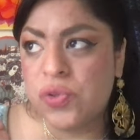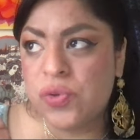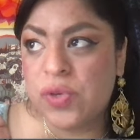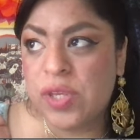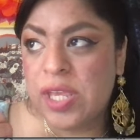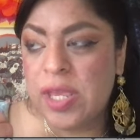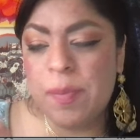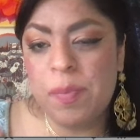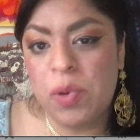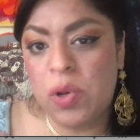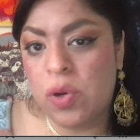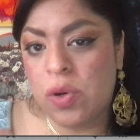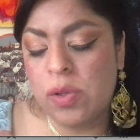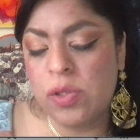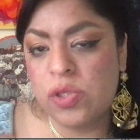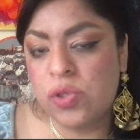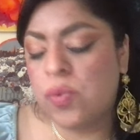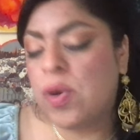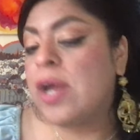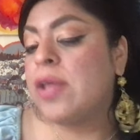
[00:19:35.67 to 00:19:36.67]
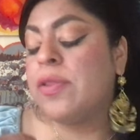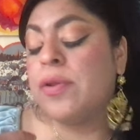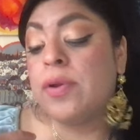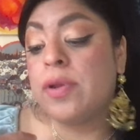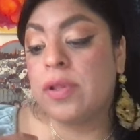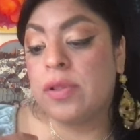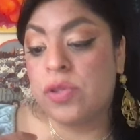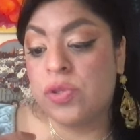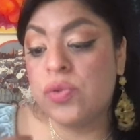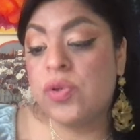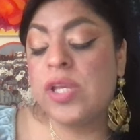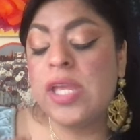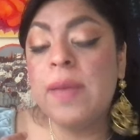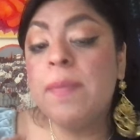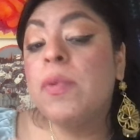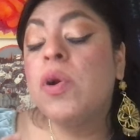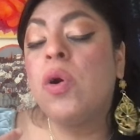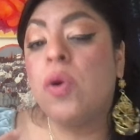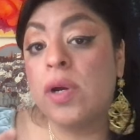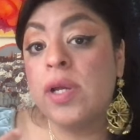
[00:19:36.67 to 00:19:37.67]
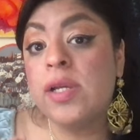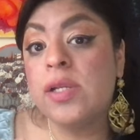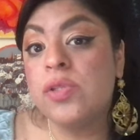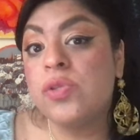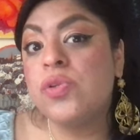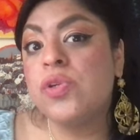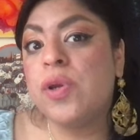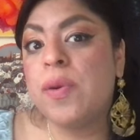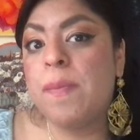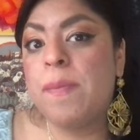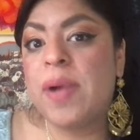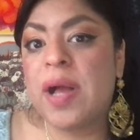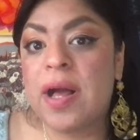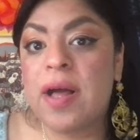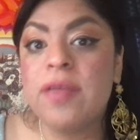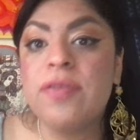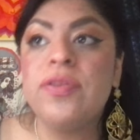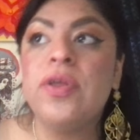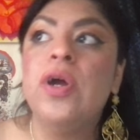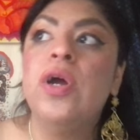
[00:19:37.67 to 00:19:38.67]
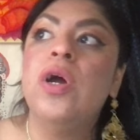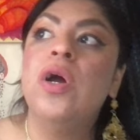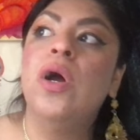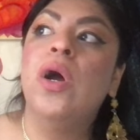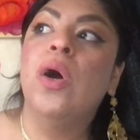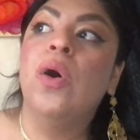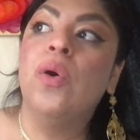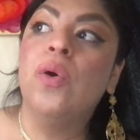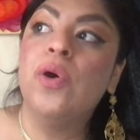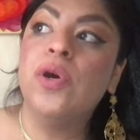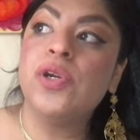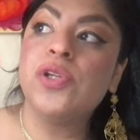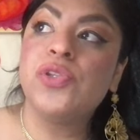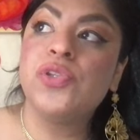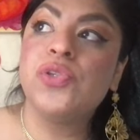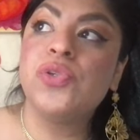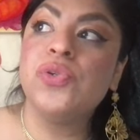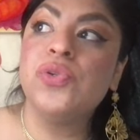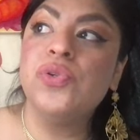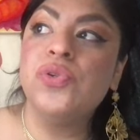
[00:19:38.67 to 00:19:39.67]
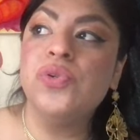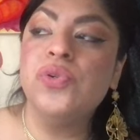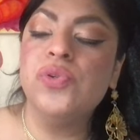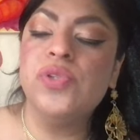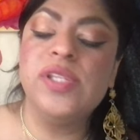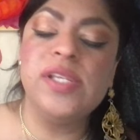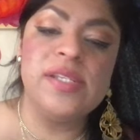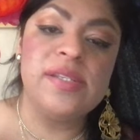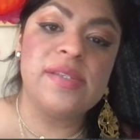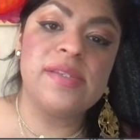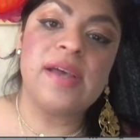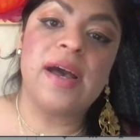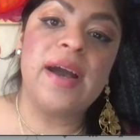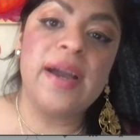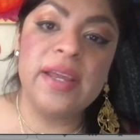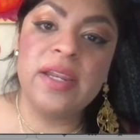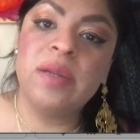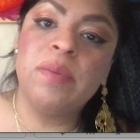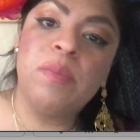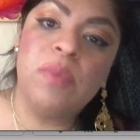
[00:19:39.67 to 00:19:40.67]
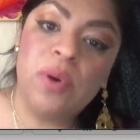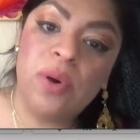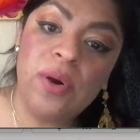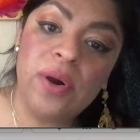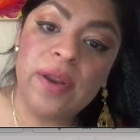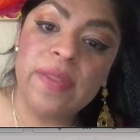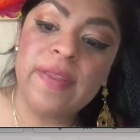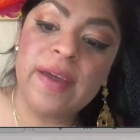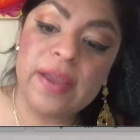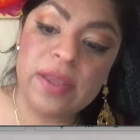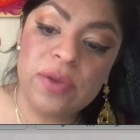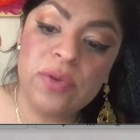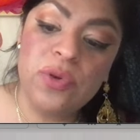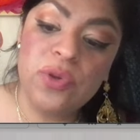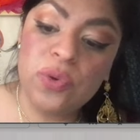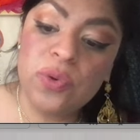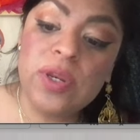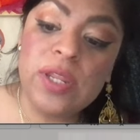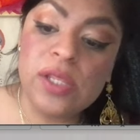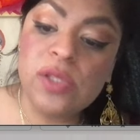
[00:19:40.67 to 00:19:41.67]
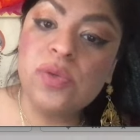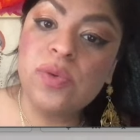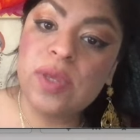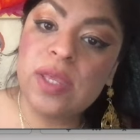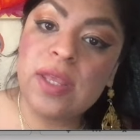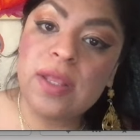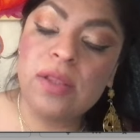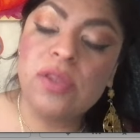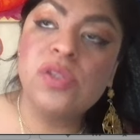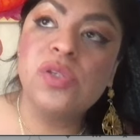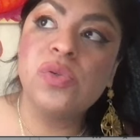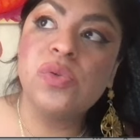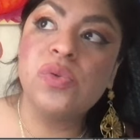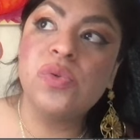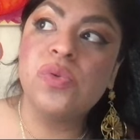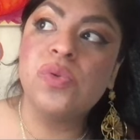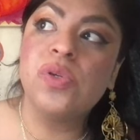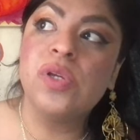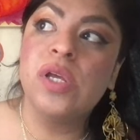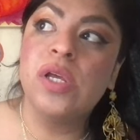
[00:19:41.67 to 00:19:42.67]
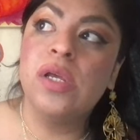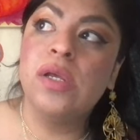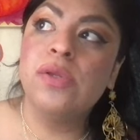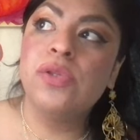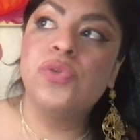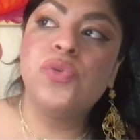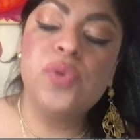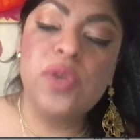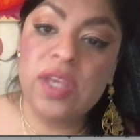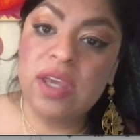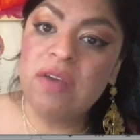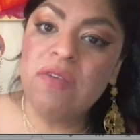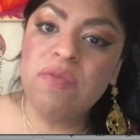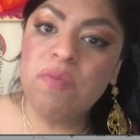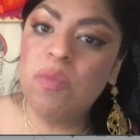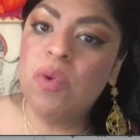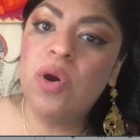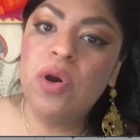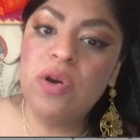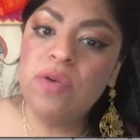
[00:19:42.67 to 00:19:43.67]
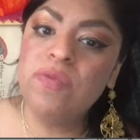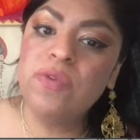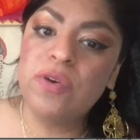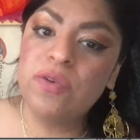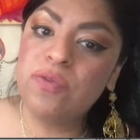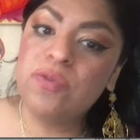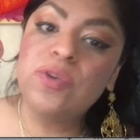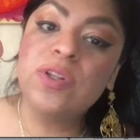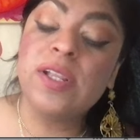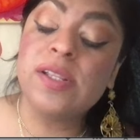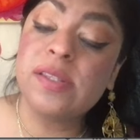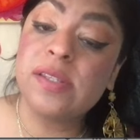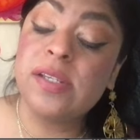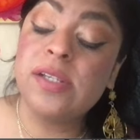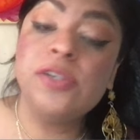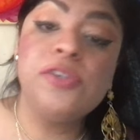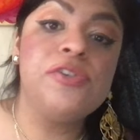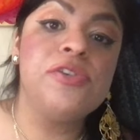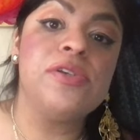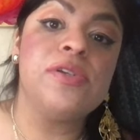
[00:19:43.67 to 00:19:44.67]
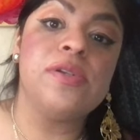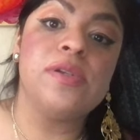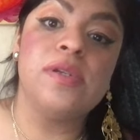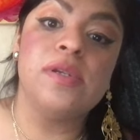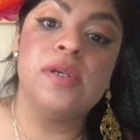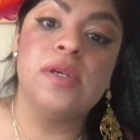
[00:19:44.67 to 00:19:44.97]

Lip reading: keep going into your path, or to decide more that you do need to give more of your full attention